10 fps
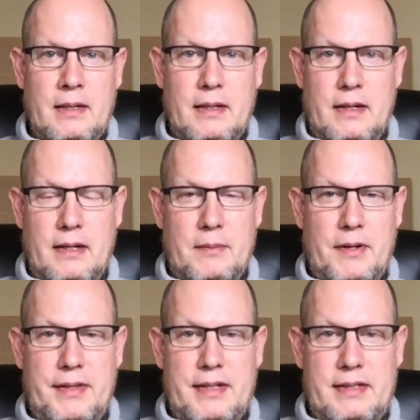
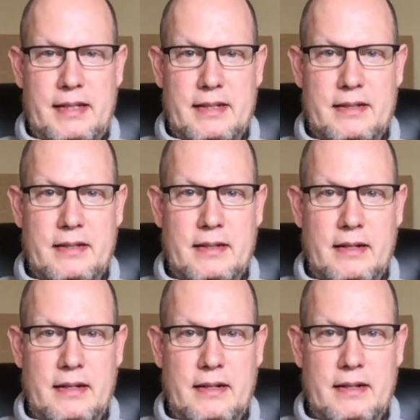All these things
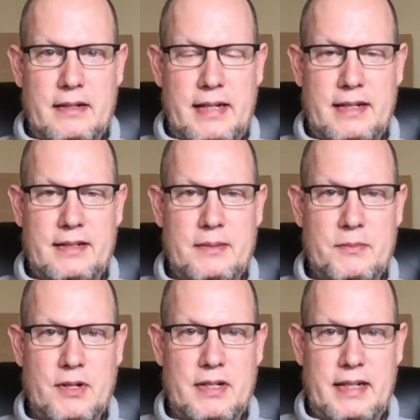take some
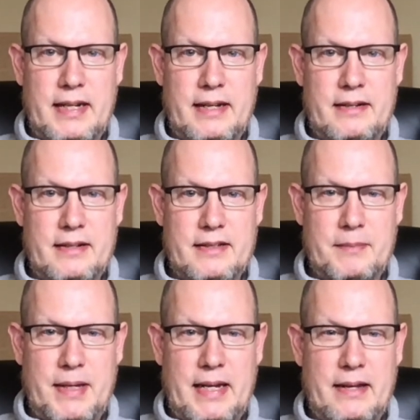work to get
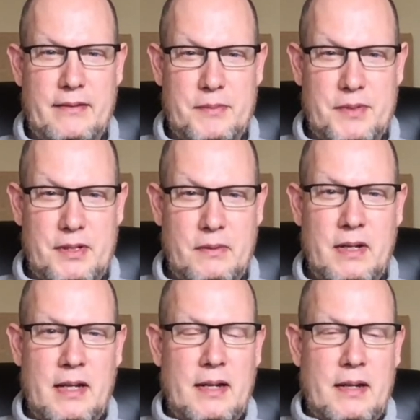something out of them. So,
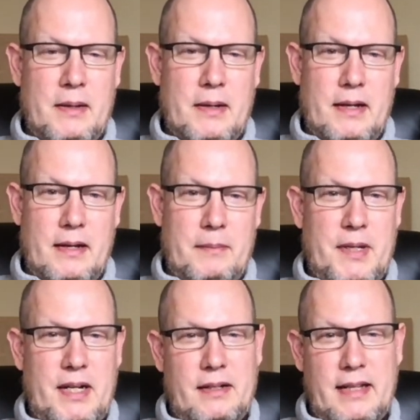
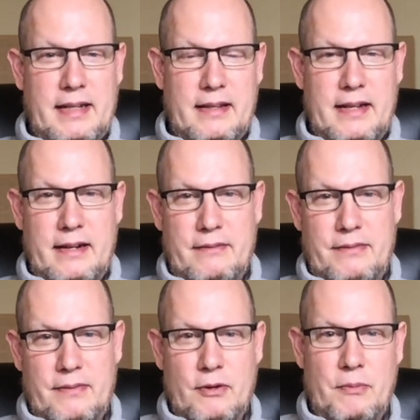but unlike the kind of
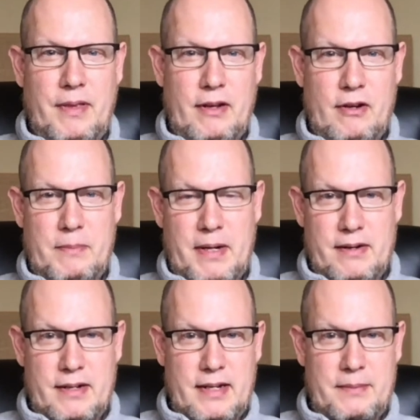home theater
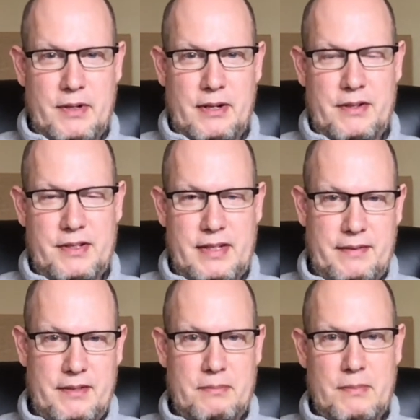paradigm where you just have
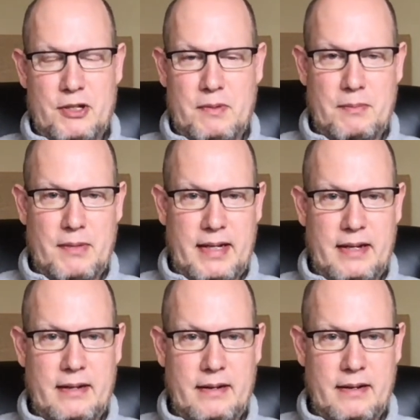this measurement mic
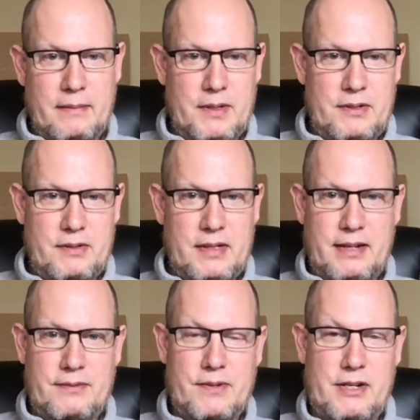that you stick
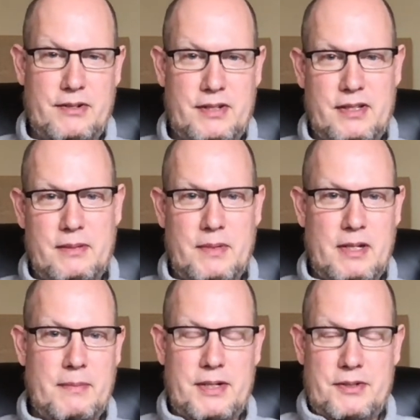in front of your system and it
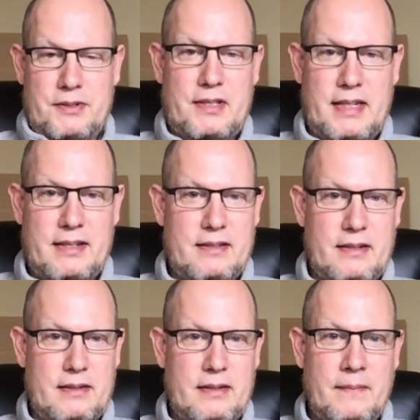measures things
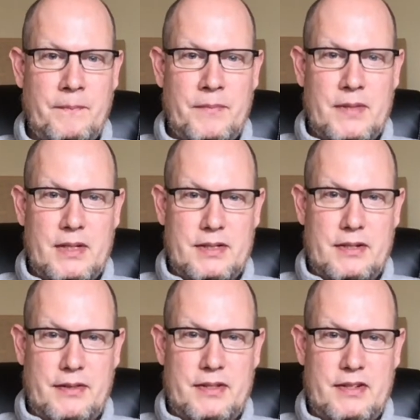and does
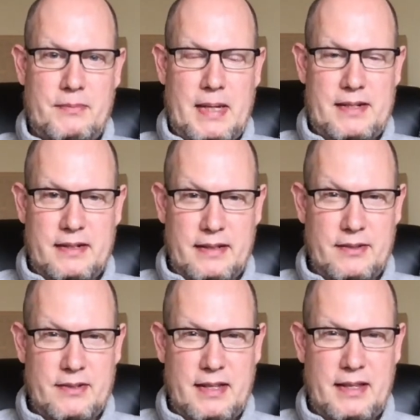all the stuff magically,
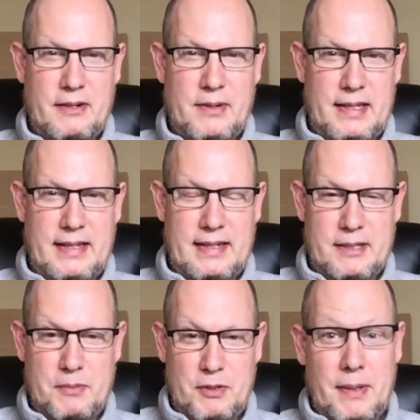there's nothing quite that simple.